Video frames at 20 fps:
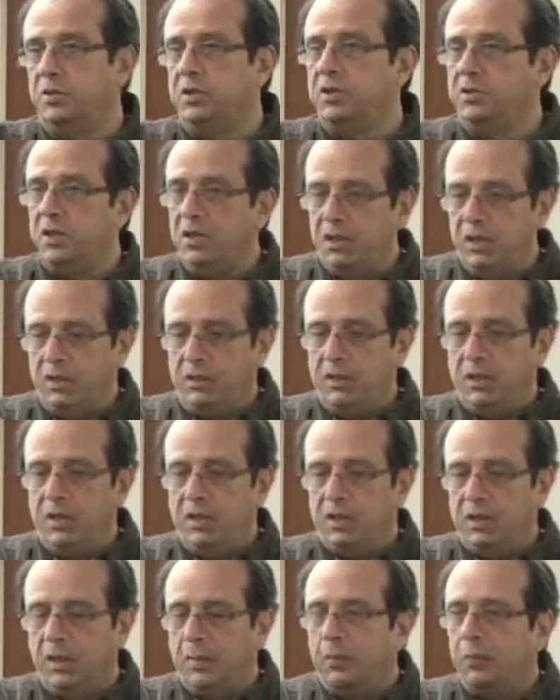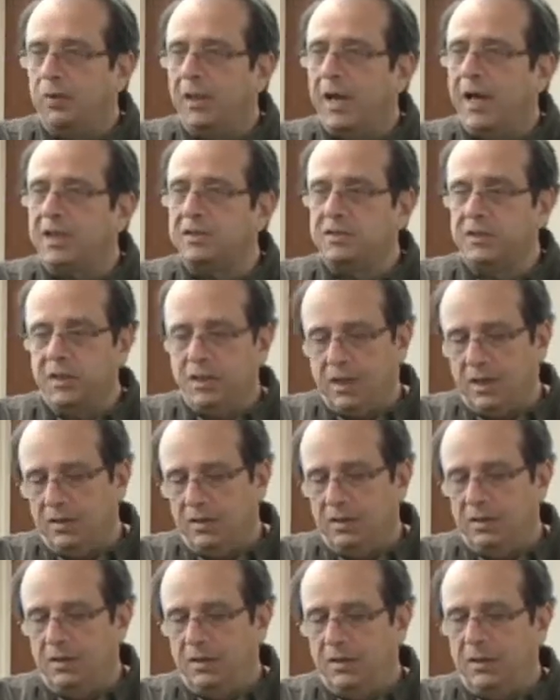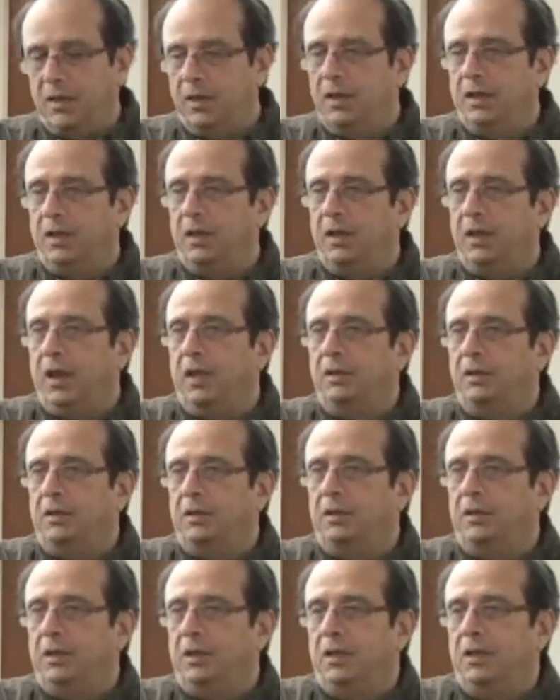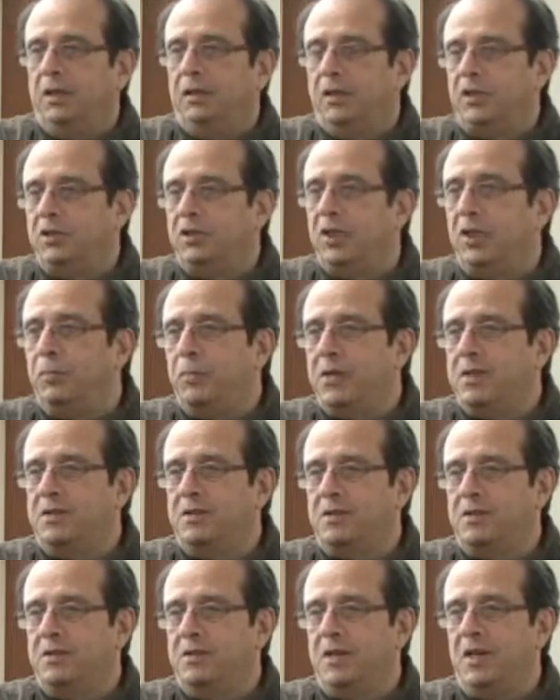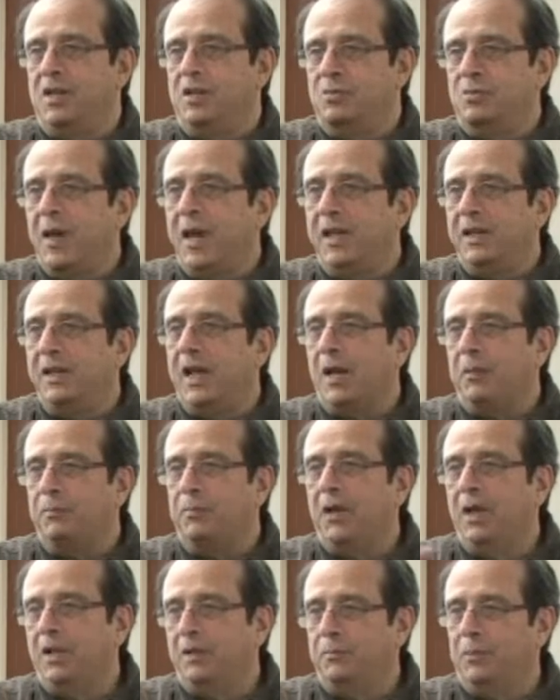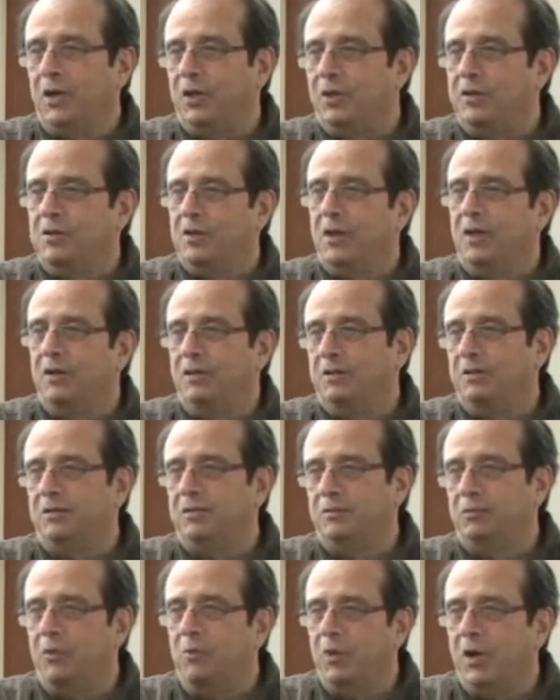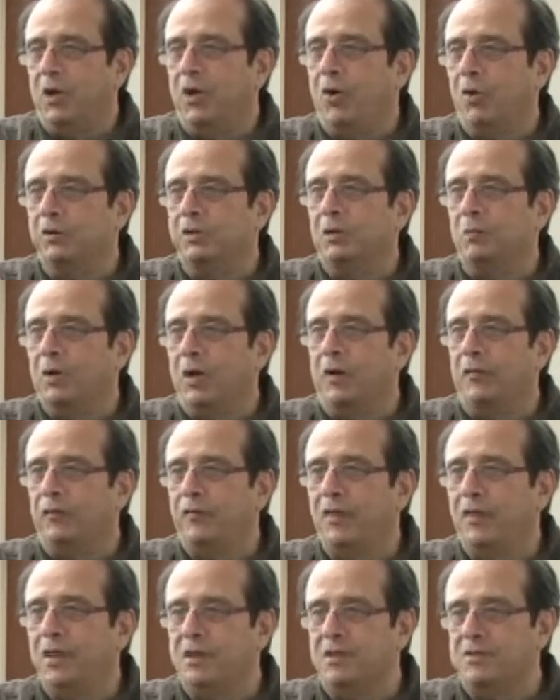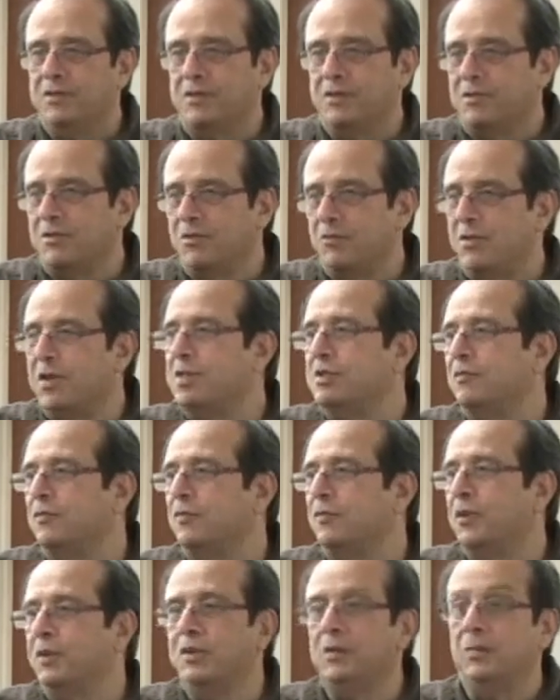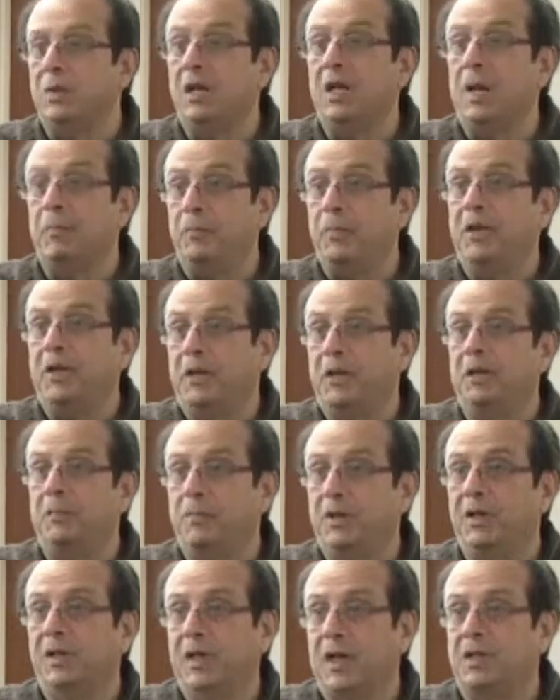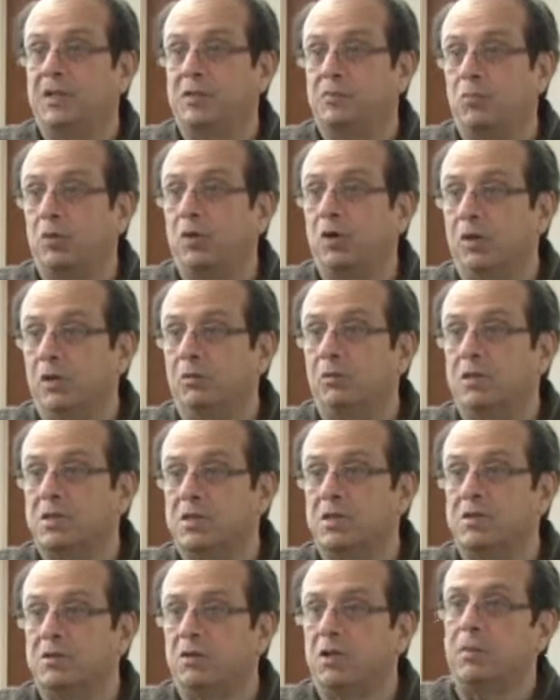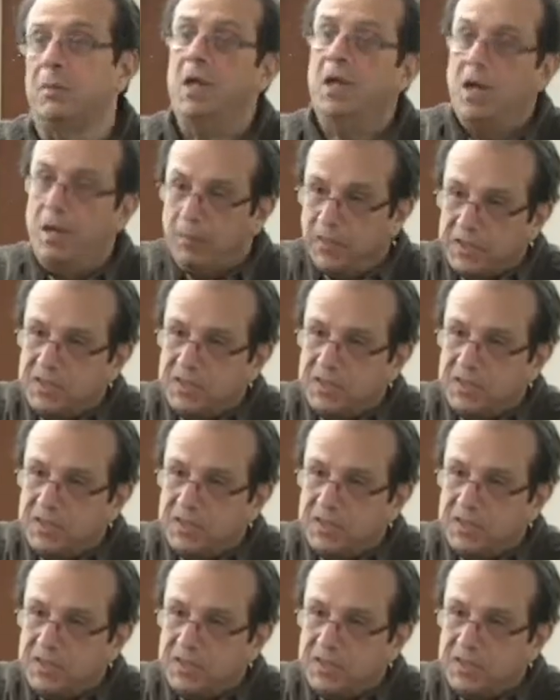Because you know the plastic and the chip is made that big because we want to hold it with our fingers. There's no reason for it to be that big. It can be a lot smaller once it's ornamented.